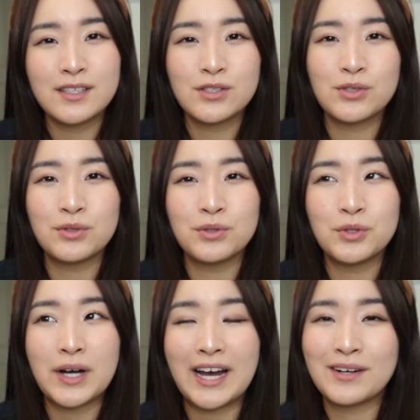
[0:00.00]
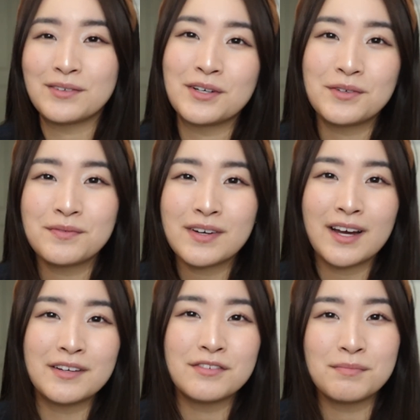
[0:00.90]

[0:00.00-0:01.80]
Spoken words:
to, I don't know, kind of